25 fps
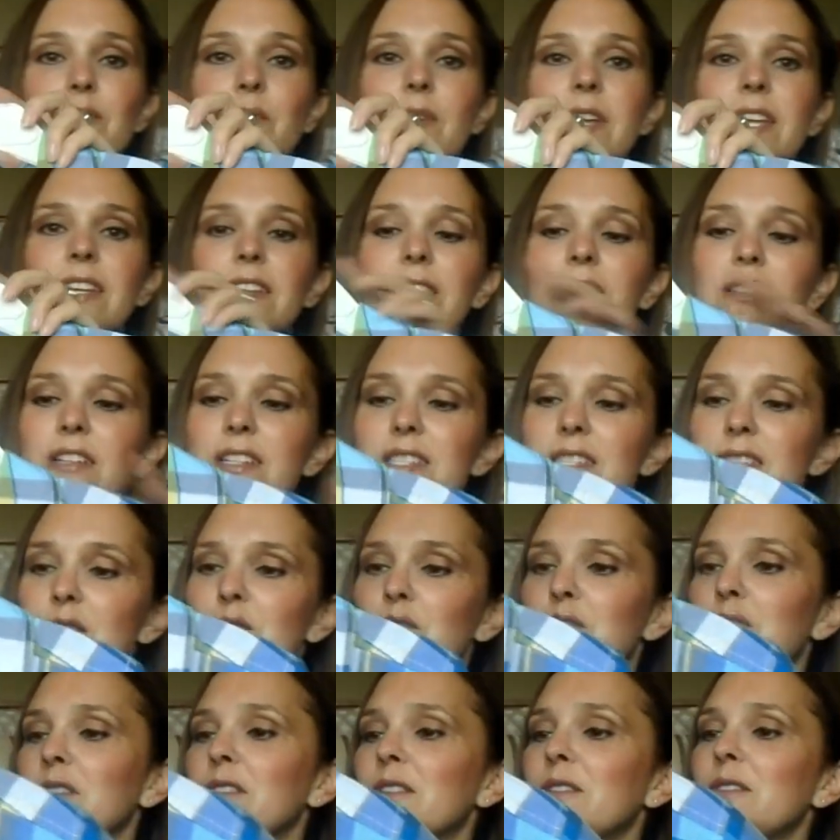the way he looks
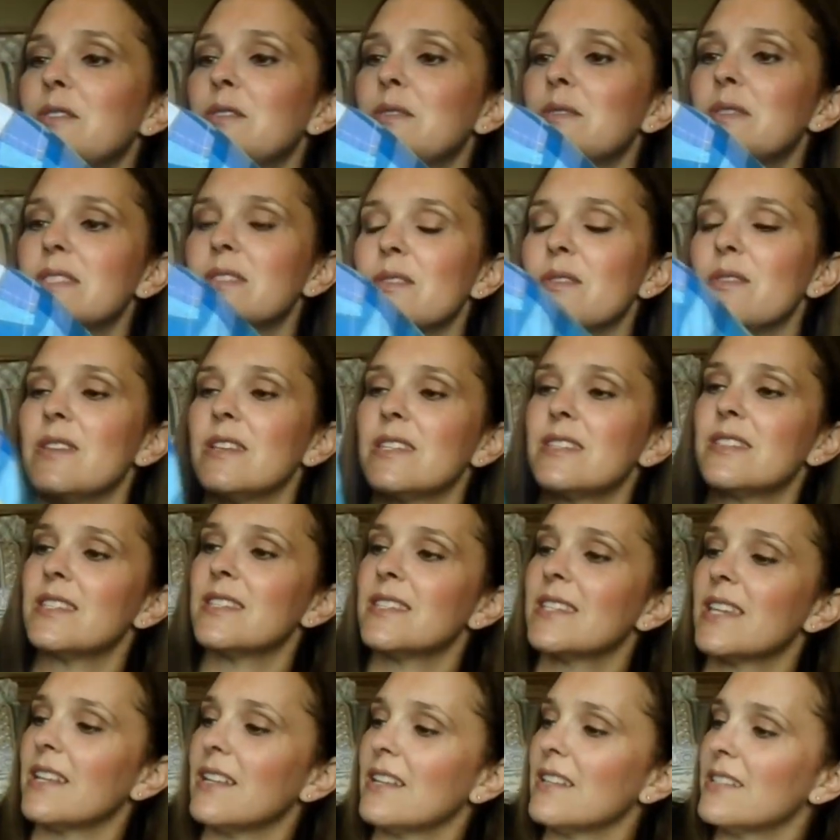in blue, so this
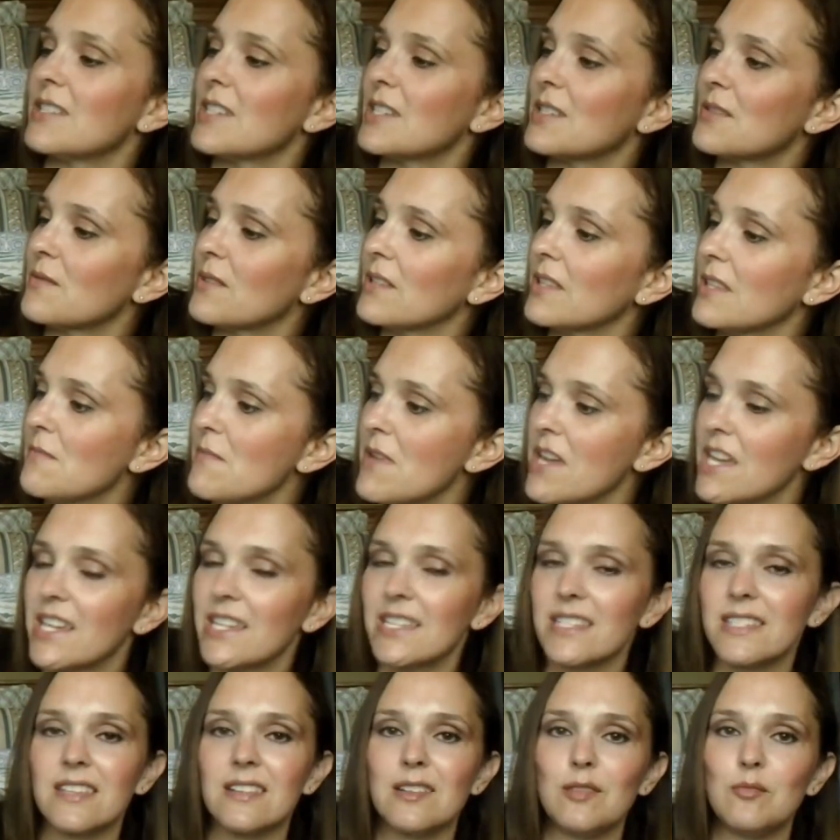is going to just really make
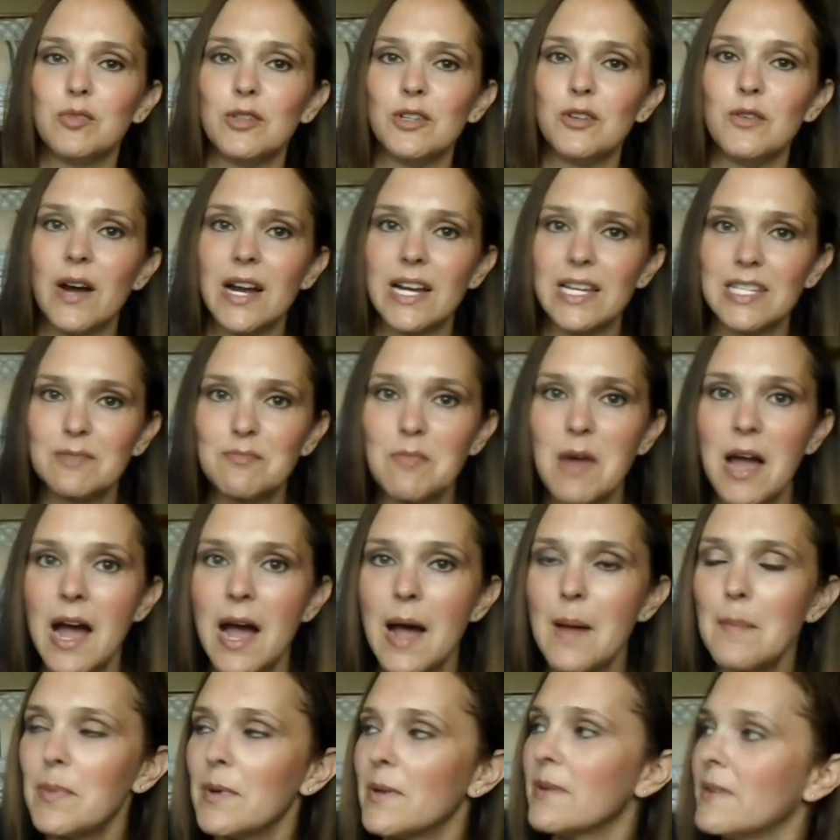his little blue eyes
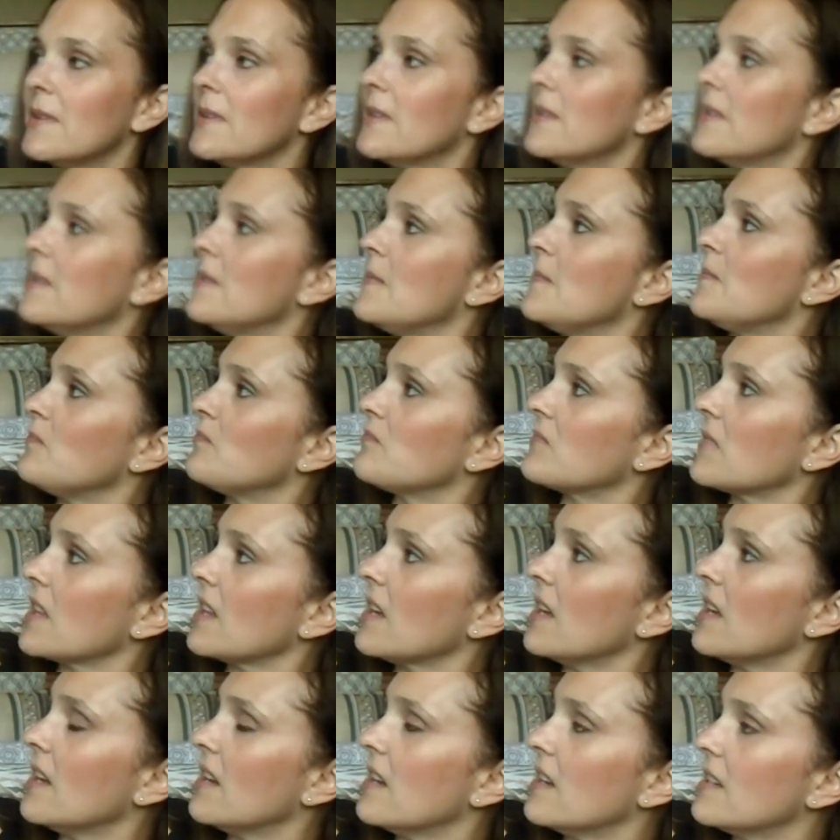pop.
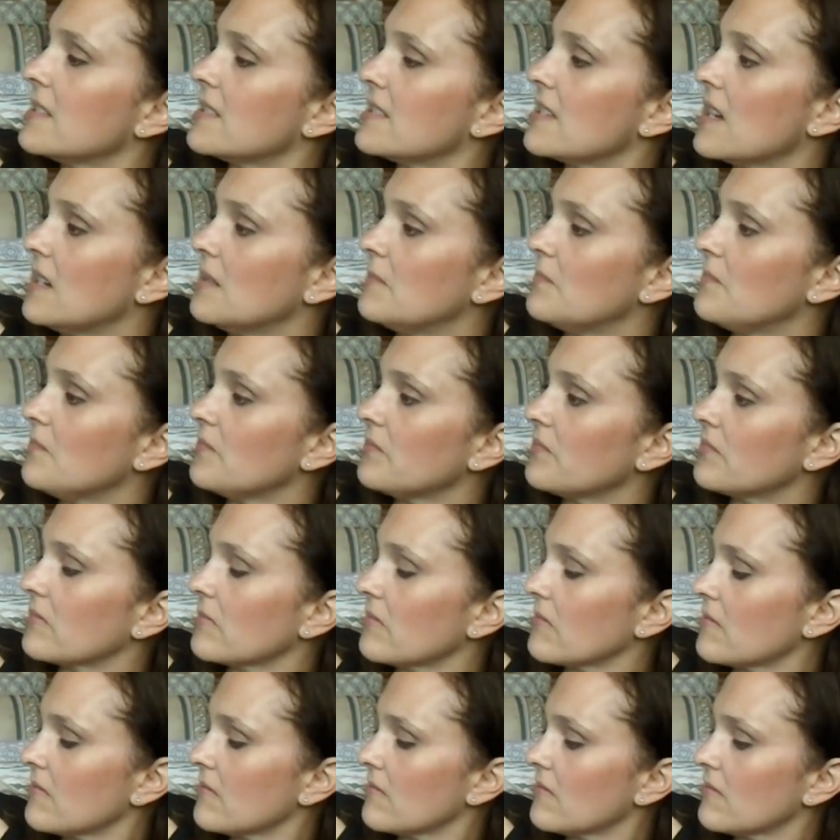And um,
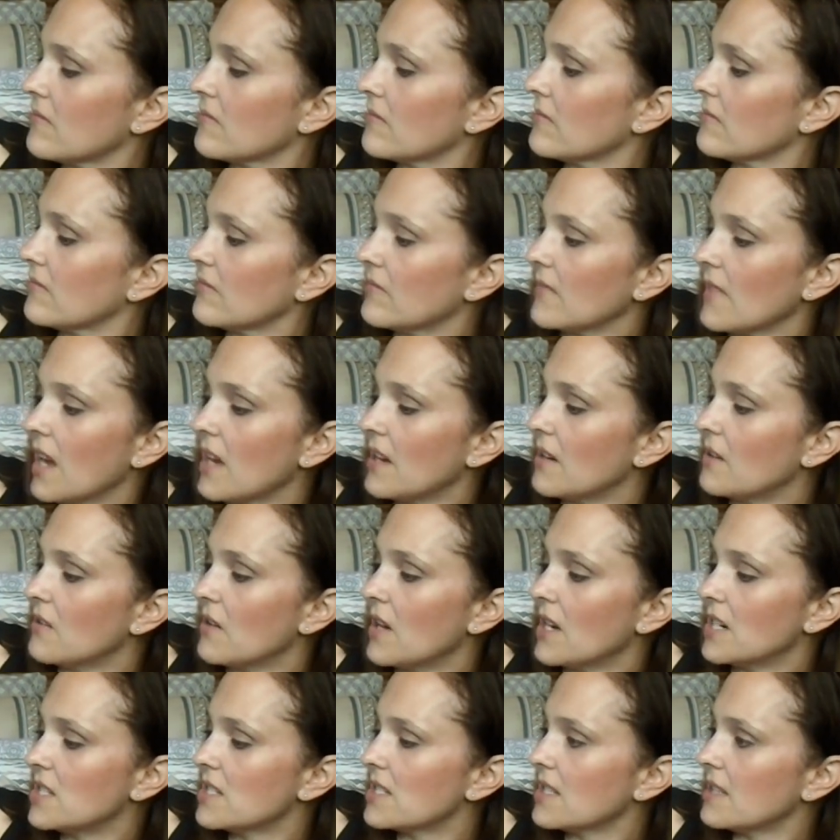I don't
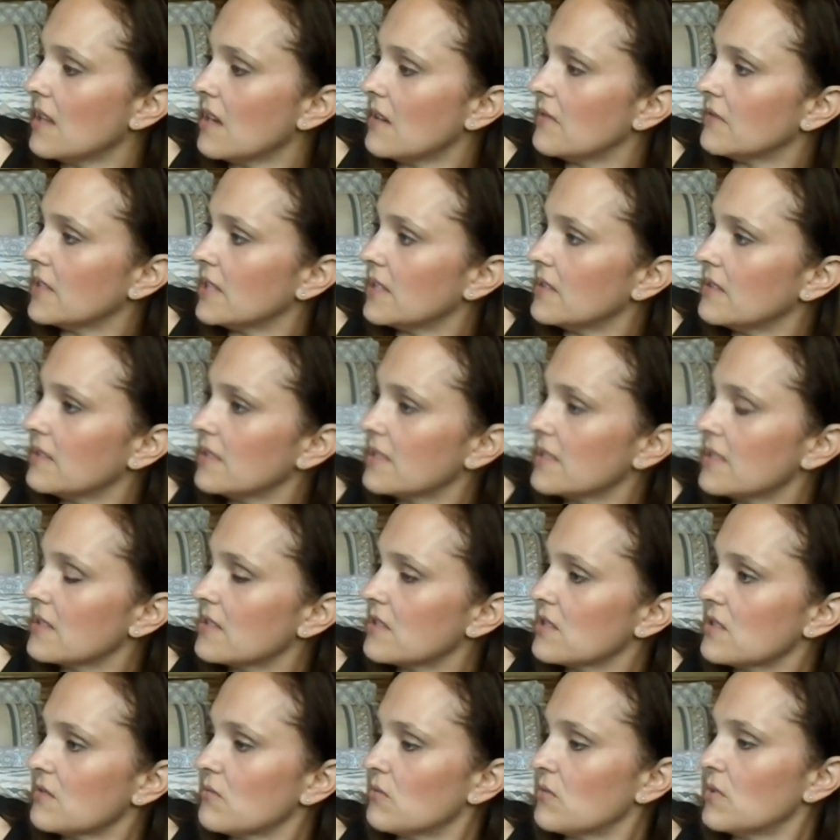know, I just love it.
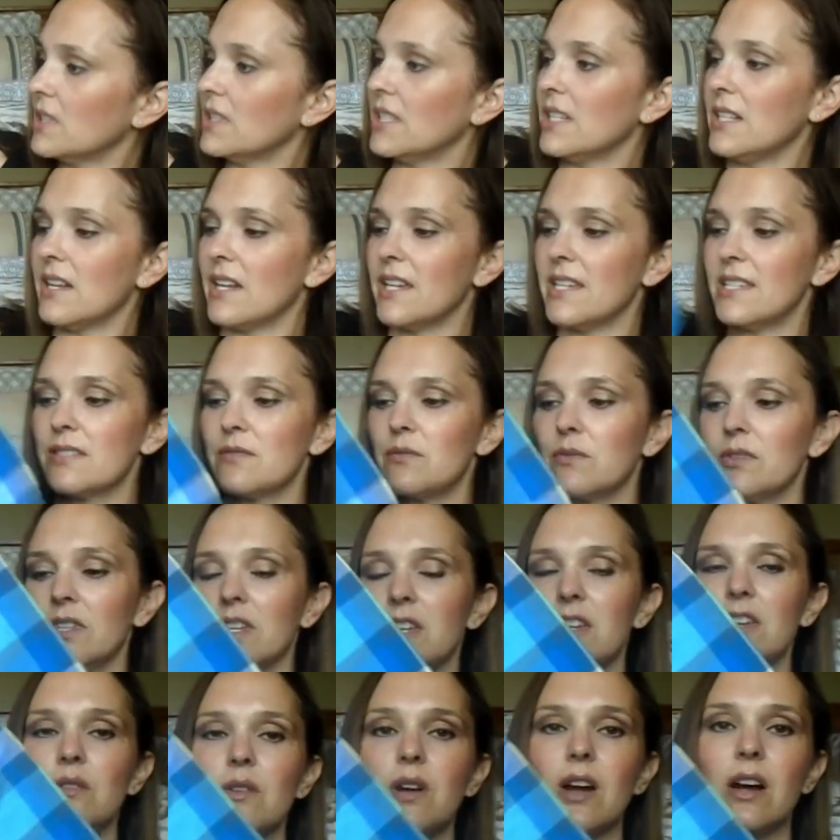Really nice,
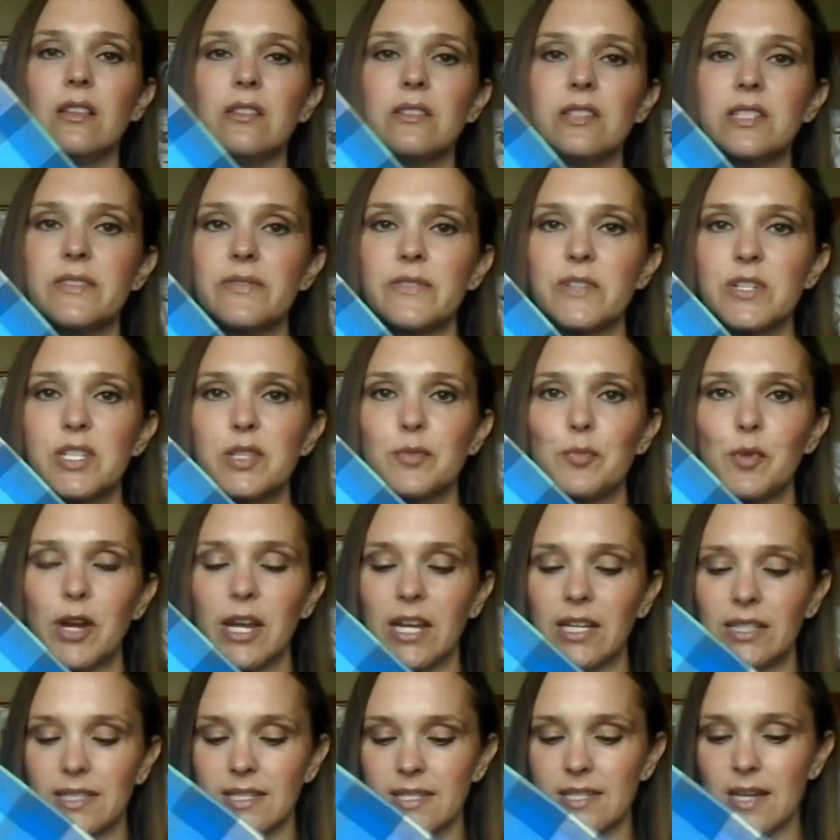really cute colors for
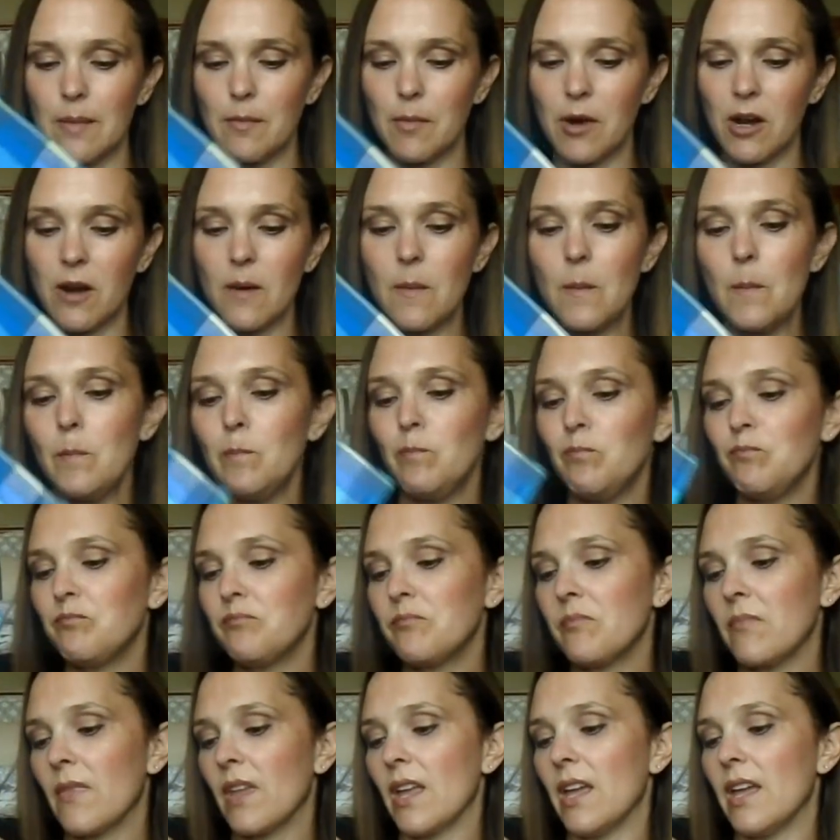spring and summer.
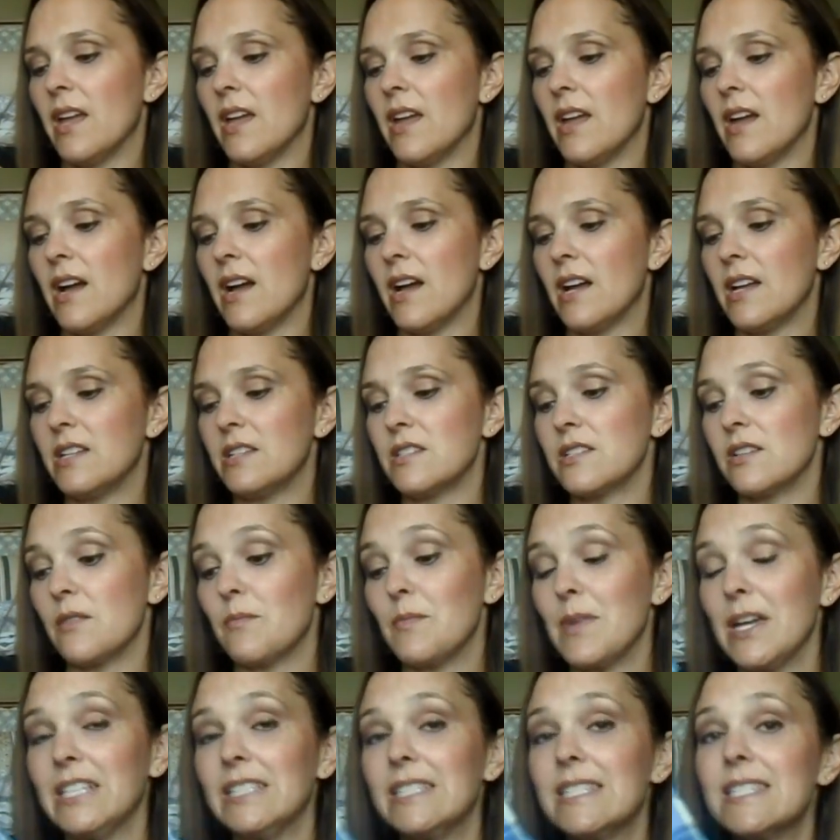And
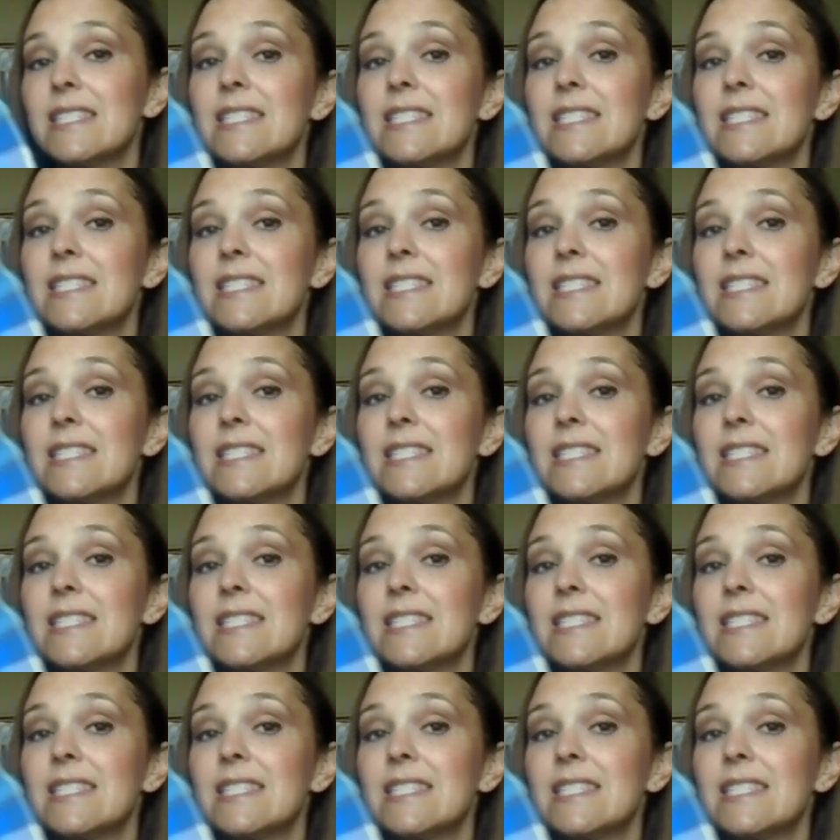paid